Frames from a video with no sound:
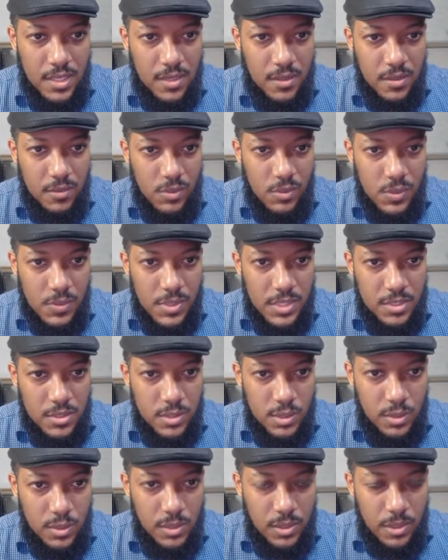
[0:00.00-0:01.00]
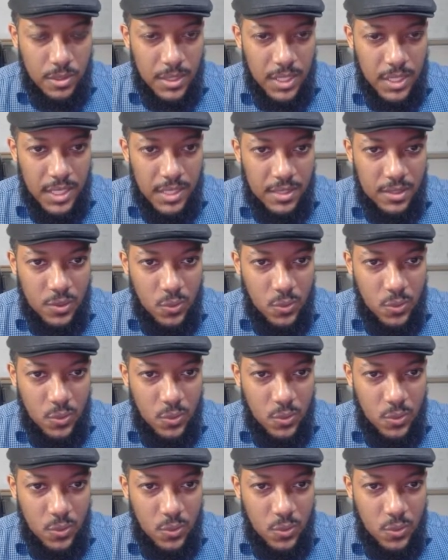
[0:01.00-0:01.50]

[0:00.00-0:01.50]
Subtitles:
We want to locate the